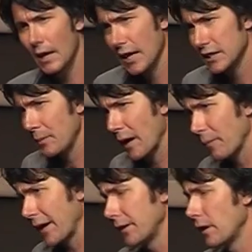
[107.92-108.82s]
It's about
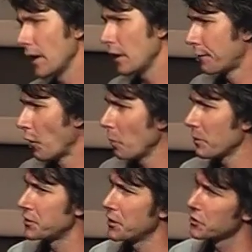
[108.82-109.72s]
making informed
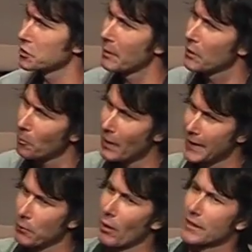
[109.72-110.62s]
decisions, but not
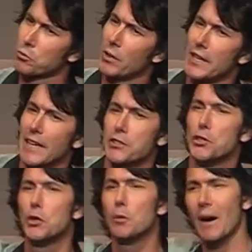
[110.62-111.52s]
making ones where you get
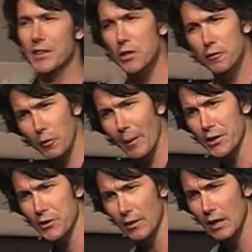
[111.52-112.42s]
too much
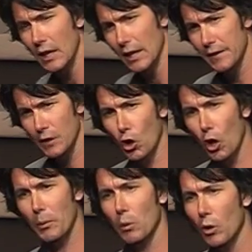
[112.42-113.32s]
information. In the
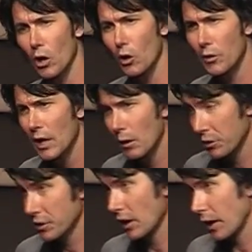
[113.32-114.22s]
corporate world,
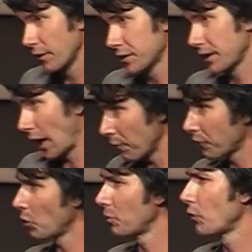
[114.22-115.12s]
which a lot of us come
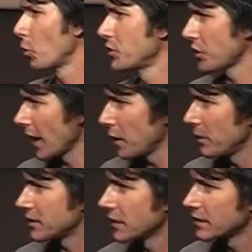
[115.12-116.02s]
from before we start in
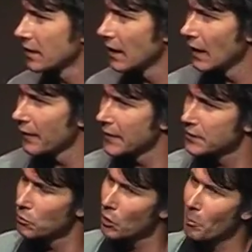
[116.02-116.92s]
business, there's
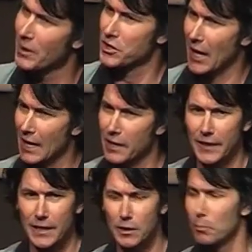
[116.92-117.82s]
a real mentality
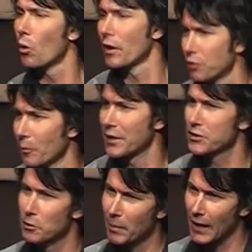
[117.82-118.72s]
that the more
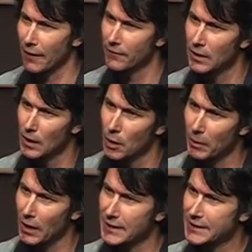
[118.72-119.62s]
information, the better.
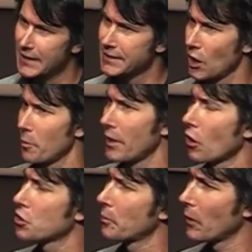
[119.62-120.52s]
But I see so many
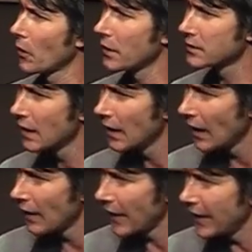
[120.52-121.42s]
entrepreneurs,
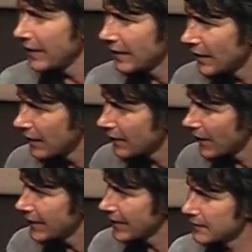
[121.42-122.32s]
they
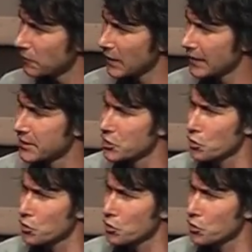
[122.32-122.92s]
get really